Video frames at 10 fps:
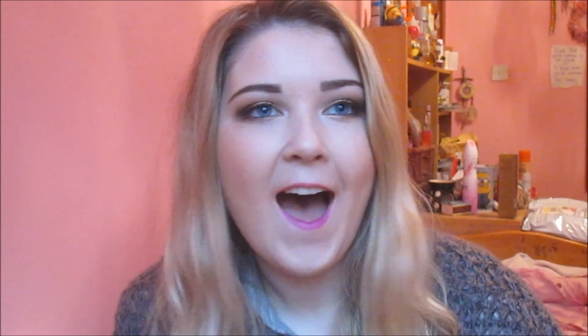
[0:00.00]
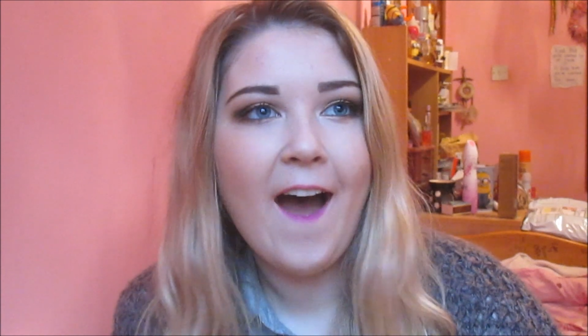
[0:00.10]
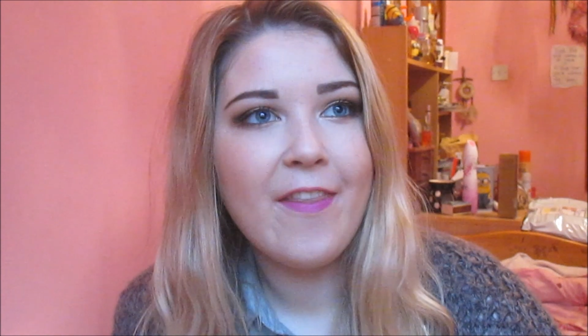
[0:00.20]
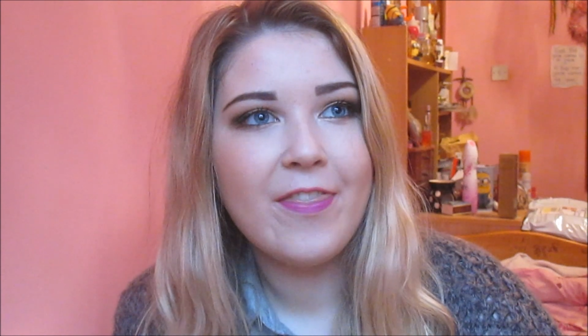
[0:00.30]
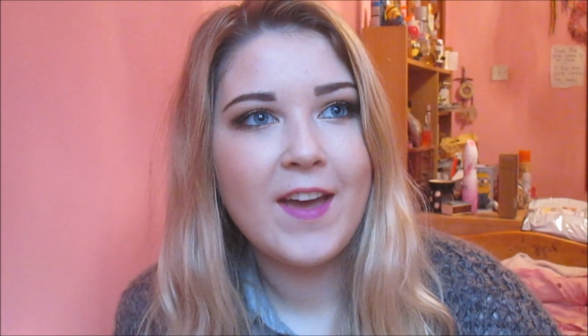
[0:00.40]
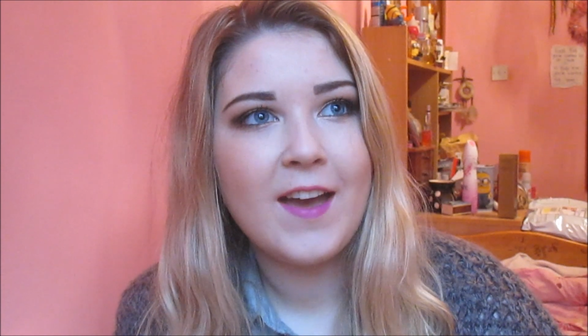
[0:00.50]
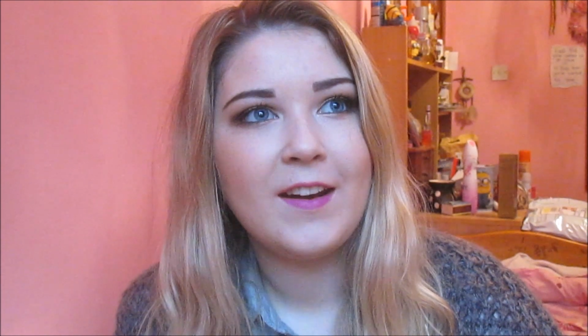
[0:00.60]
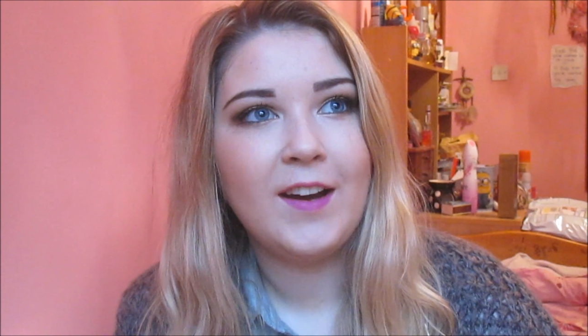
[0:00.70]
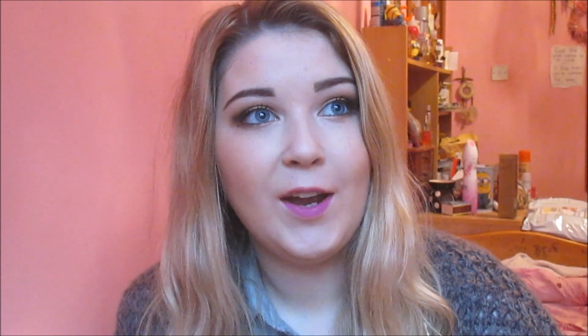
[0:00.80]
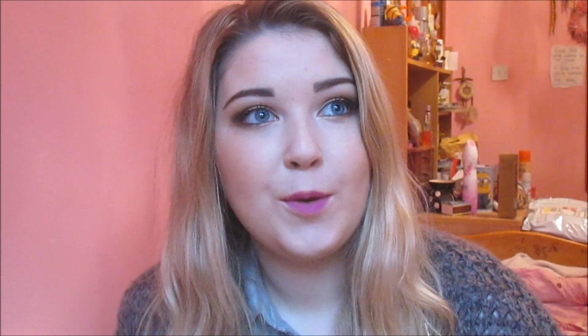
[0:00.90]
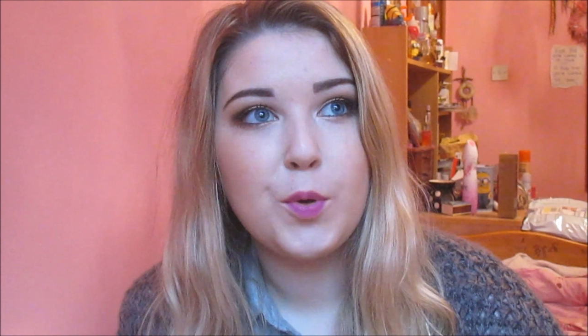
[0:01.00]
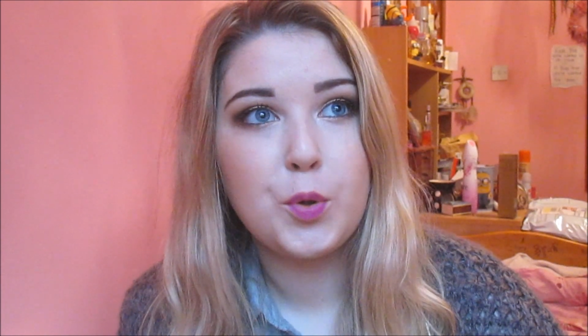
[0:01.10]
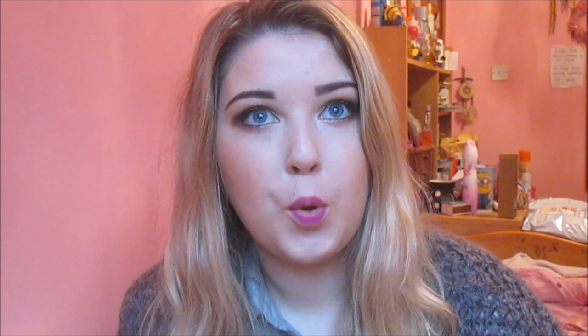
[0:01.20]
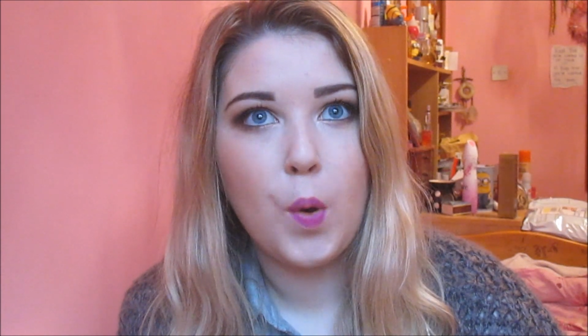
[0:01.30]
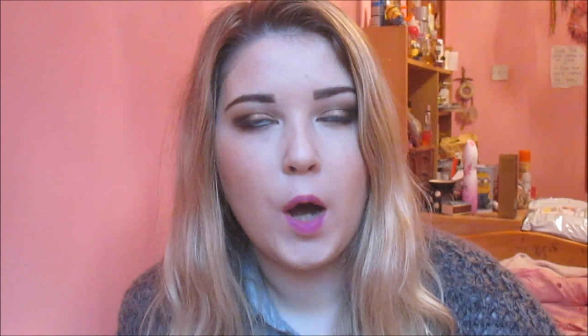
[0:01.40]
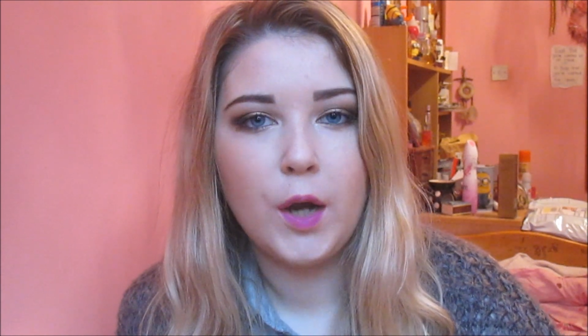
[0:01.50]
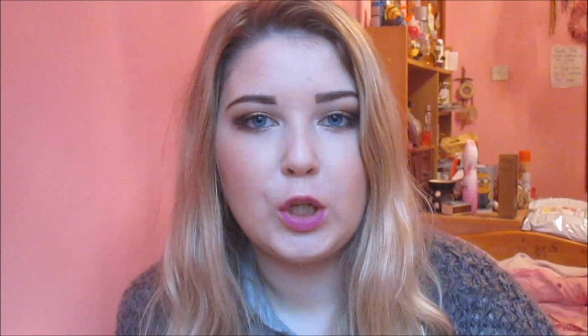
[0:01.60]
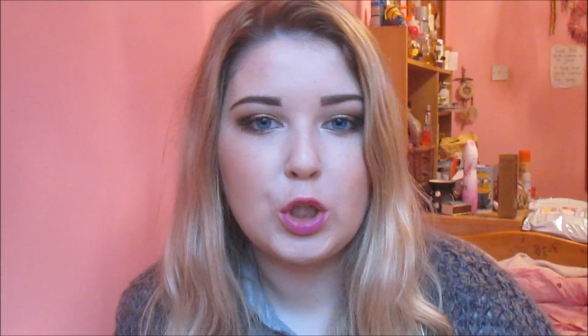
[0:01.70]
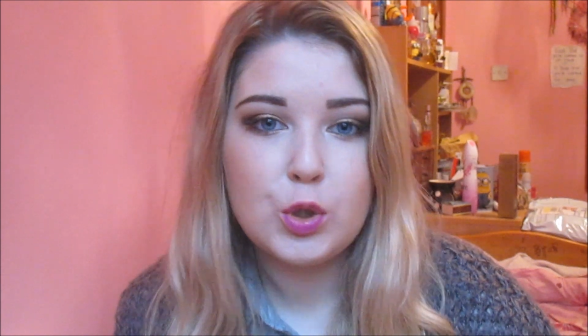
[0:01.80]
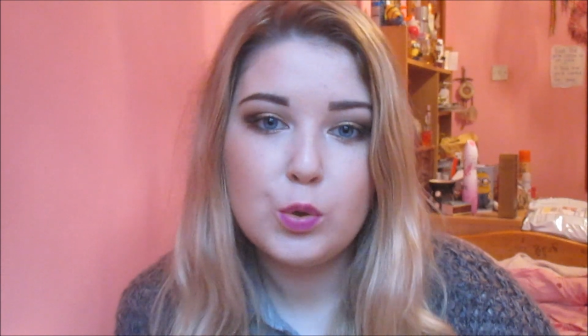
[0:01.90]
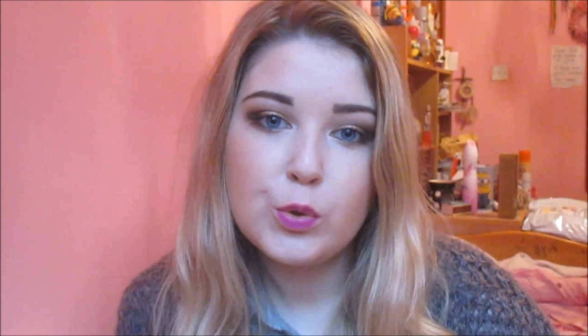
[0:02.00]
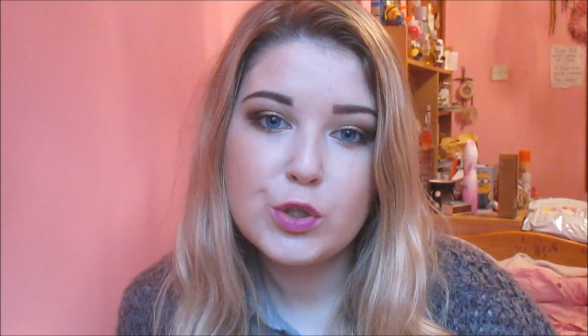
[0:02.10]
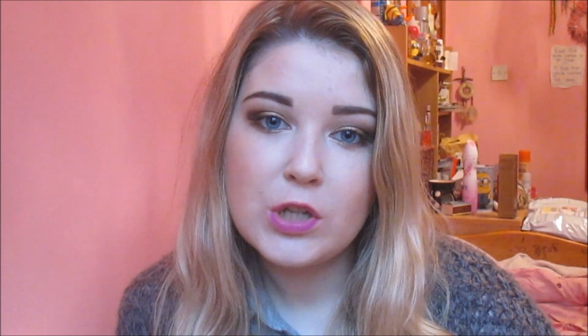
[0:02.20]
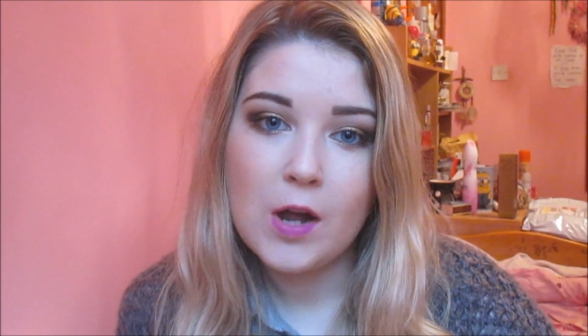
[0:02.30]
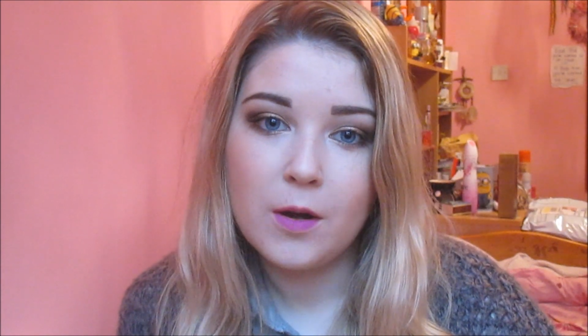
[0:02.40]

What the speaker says: And then I would go on a huge